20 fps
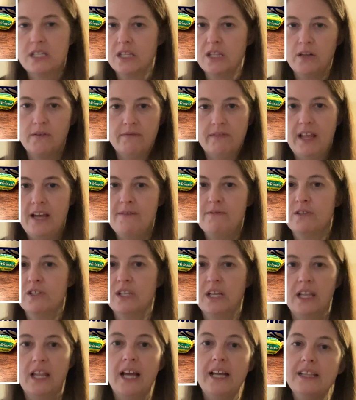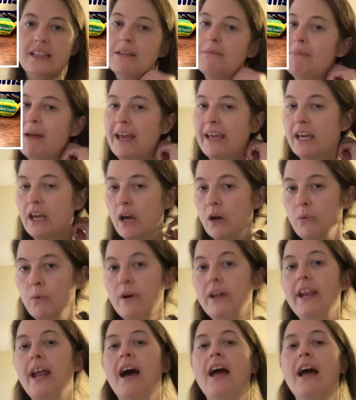of their flavors. I like the mango one.